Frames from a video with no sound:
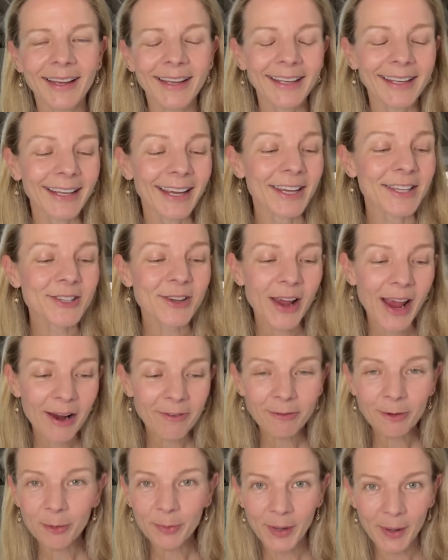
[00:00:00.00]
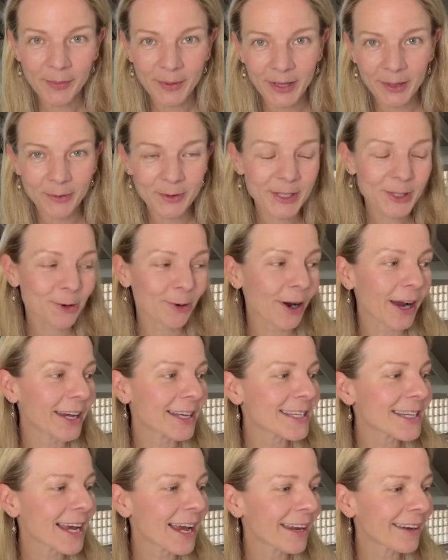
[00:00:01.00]
Yeah, so Avril Pepin was
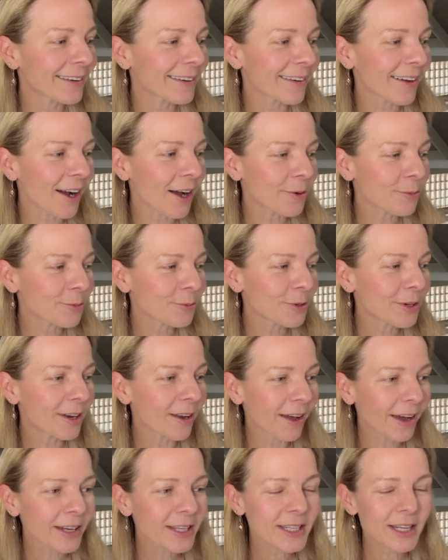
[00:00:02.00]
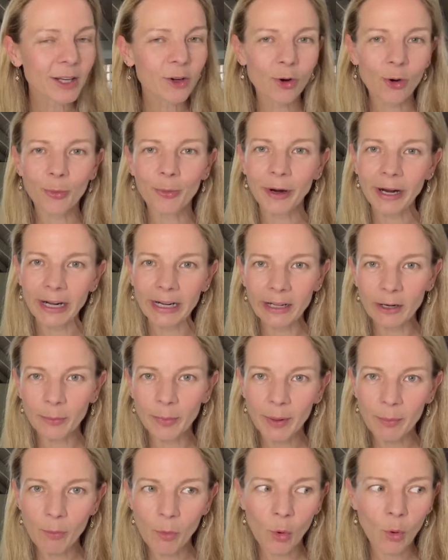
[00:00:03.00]
great, and I would like to incorporate a little
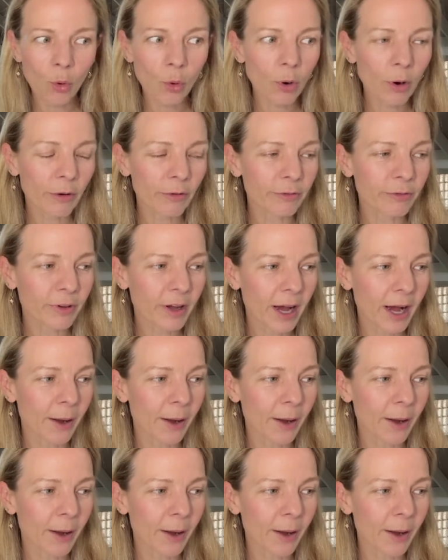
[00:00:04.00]
bit more of